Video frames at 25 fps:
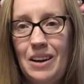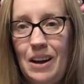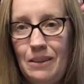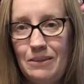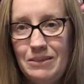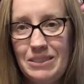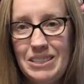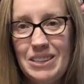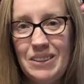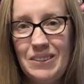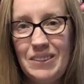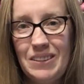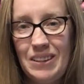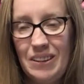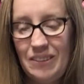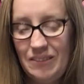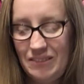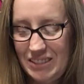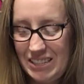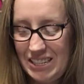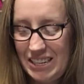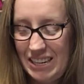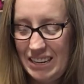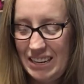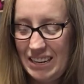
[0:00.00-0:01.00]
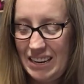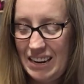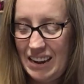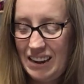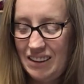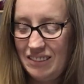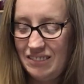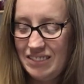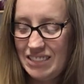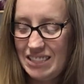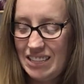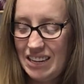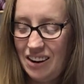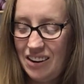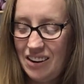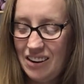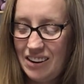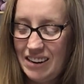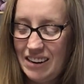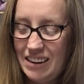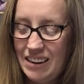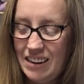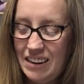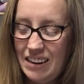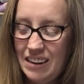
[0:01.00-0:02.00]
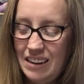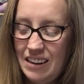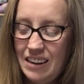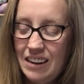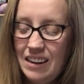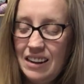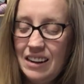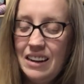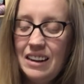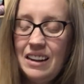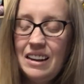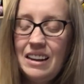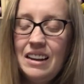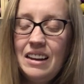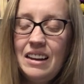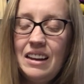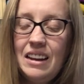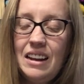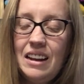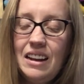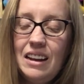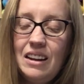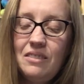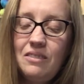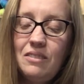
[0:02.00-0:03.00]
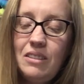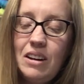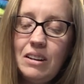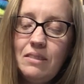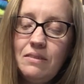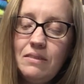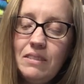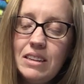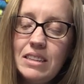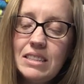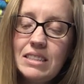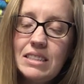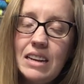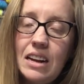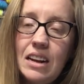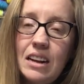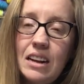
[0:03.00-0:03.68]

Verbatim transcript: I'm so clumsy today. I'm sorry. Uh, one was a